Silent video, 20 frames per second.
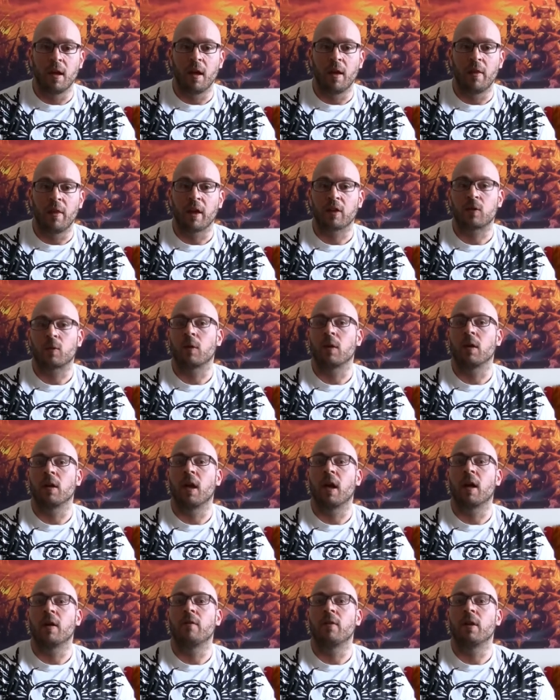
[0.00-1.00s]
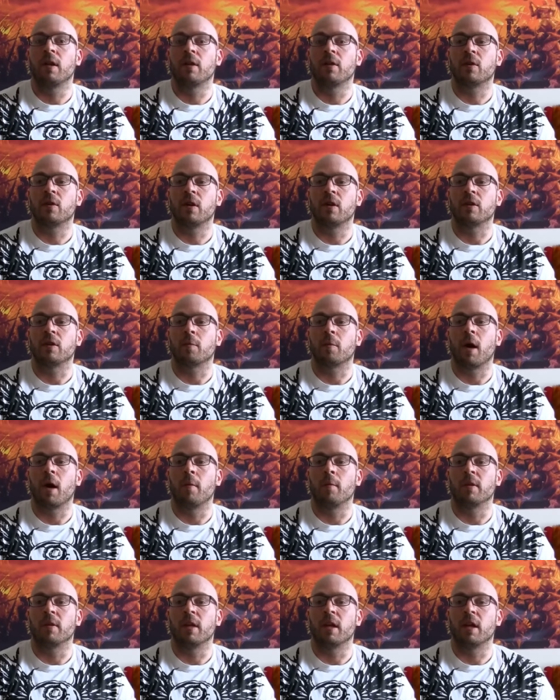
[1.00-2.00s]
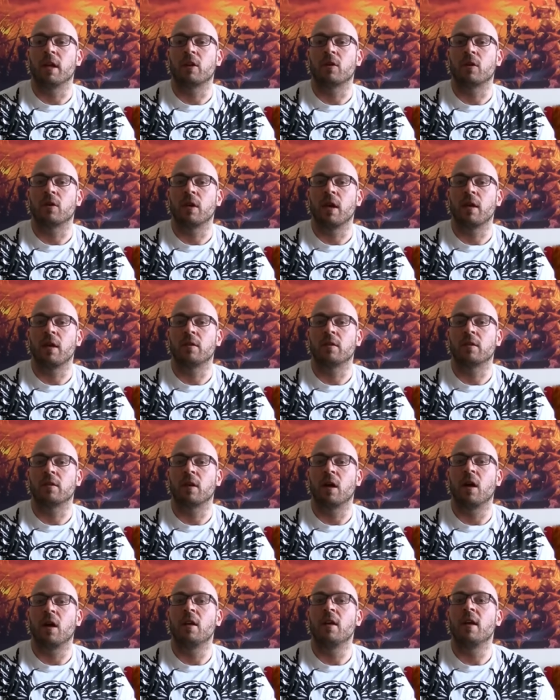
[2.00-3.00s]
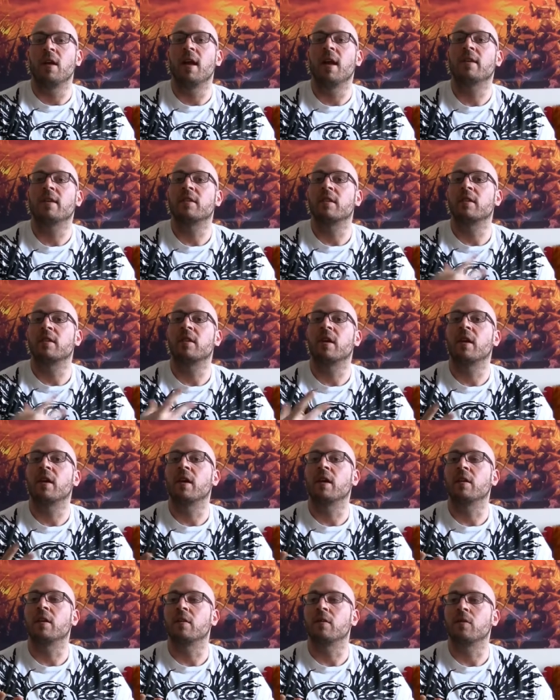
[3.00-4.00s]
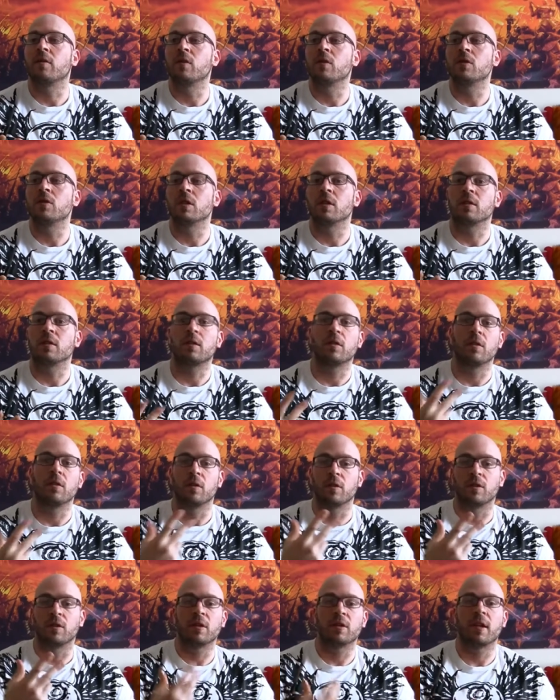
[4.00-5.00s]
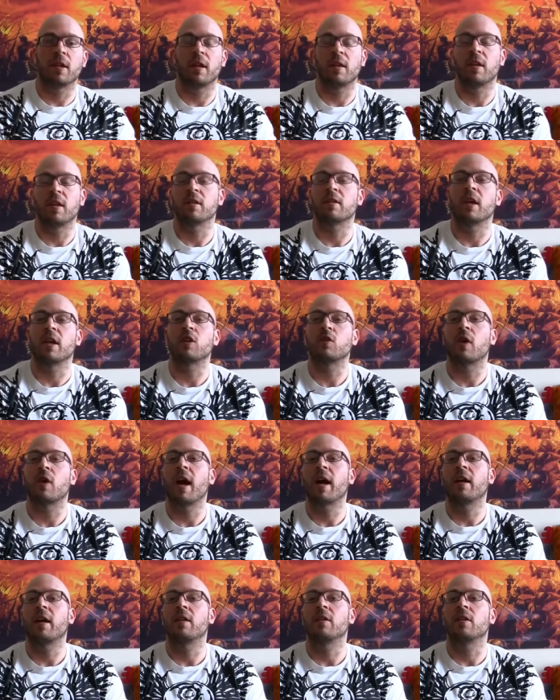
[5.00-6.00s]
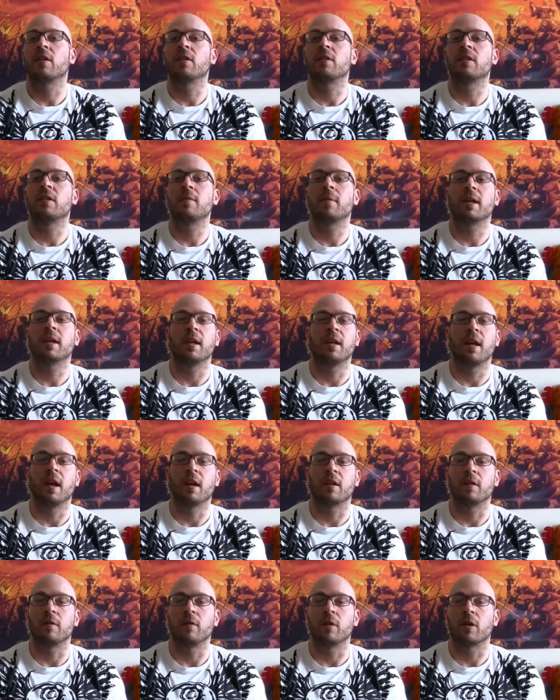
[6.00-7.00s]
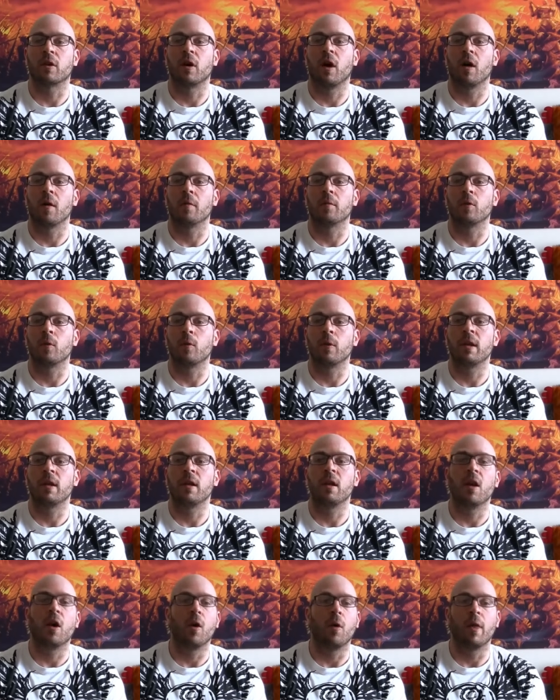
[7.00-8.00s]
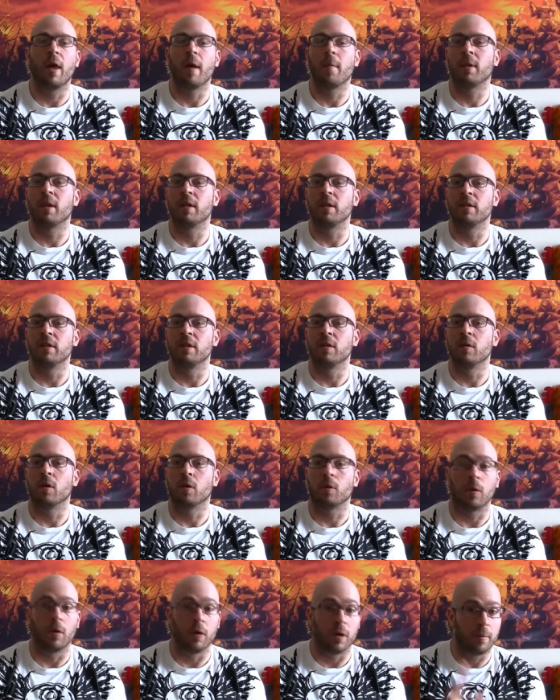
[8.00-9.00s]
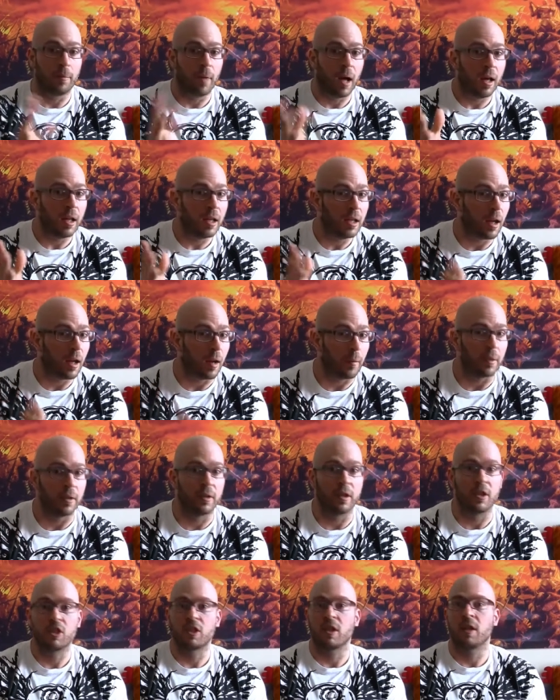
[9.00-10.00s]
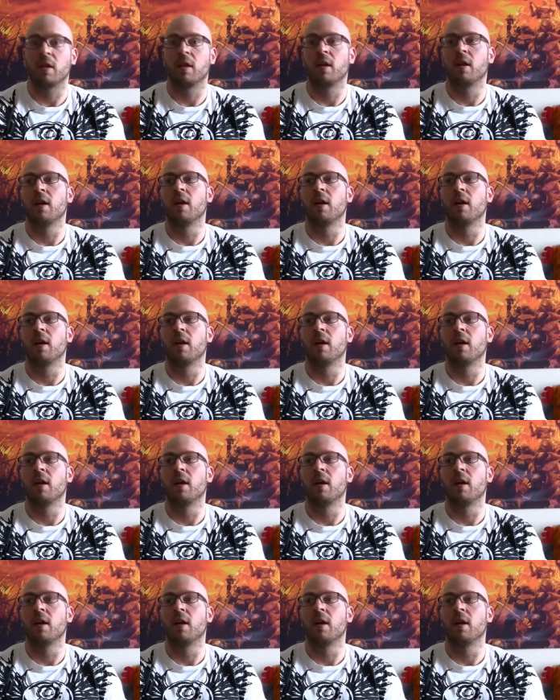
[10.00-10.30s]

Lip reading: And that's where a lot of it creates a problem, is that it creates unnecessary confusions. You know, just like things like tracking the glycemic index of your carbs, we know that plays zero role in body composition.